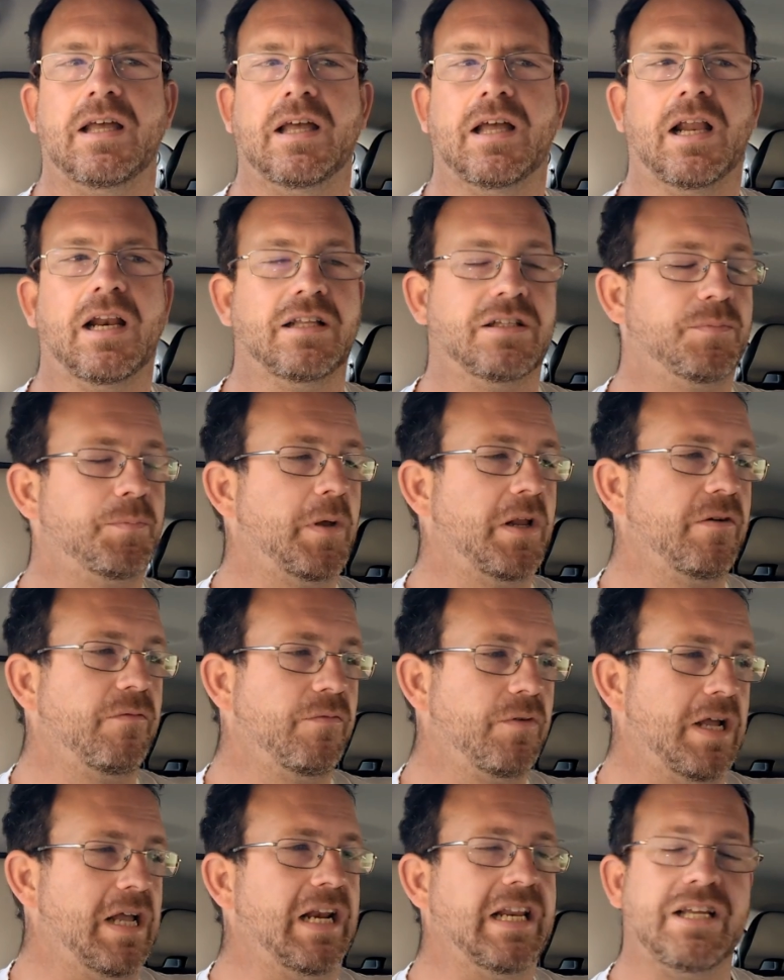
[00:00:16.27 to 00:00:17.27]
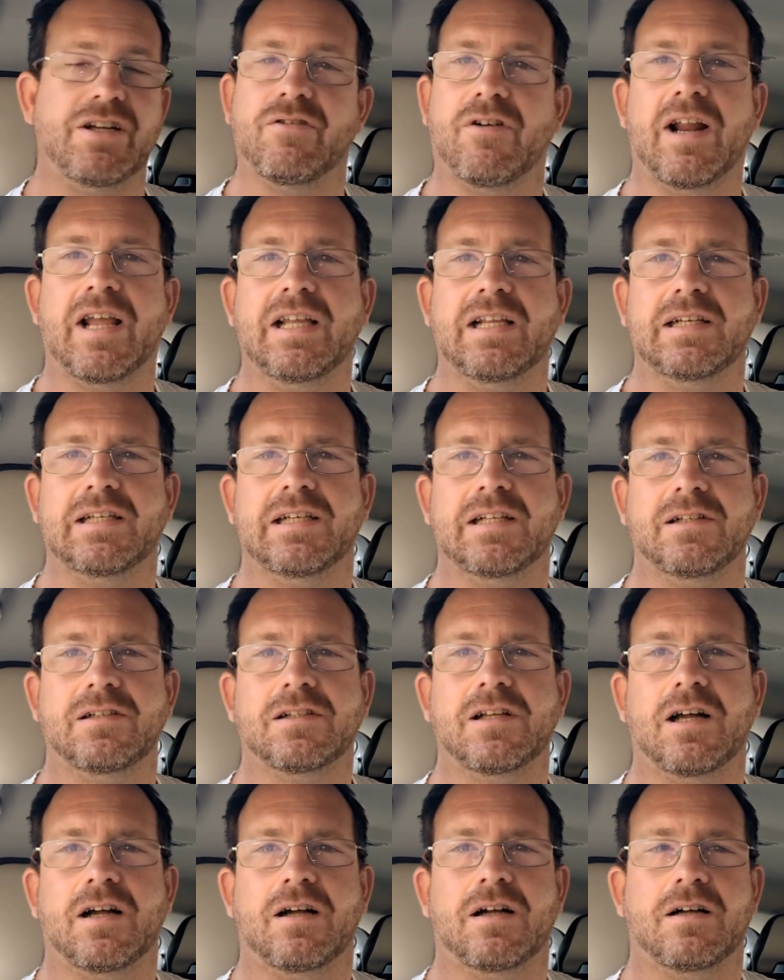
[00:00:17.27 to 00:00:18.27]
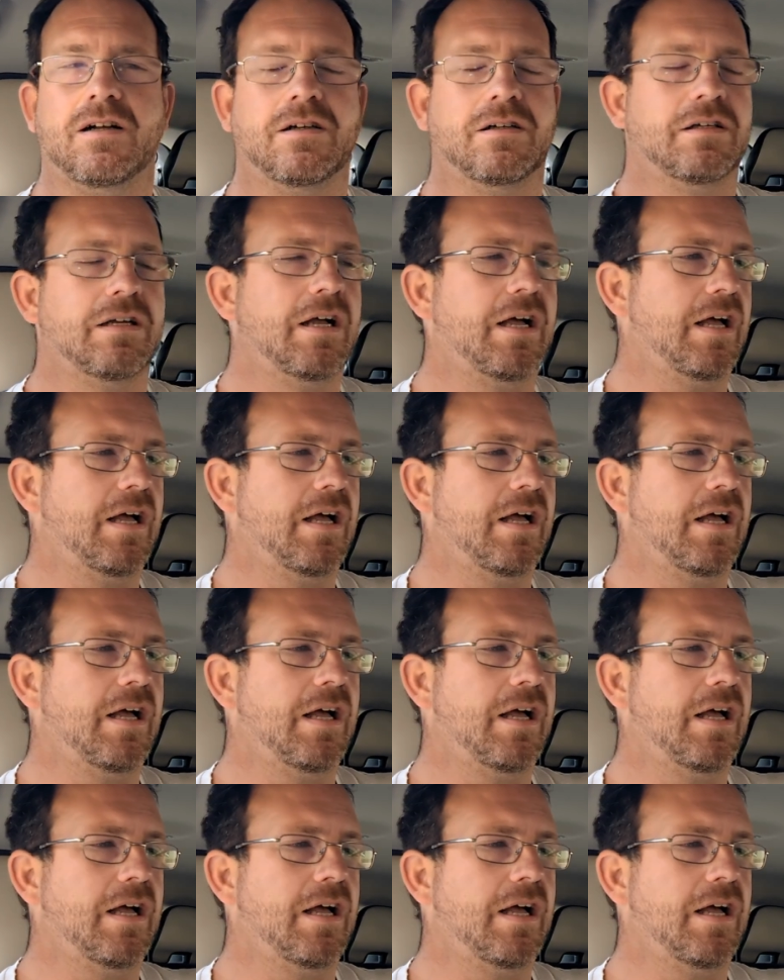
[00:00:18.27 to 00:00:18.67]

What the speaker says: And it's been a really great little car.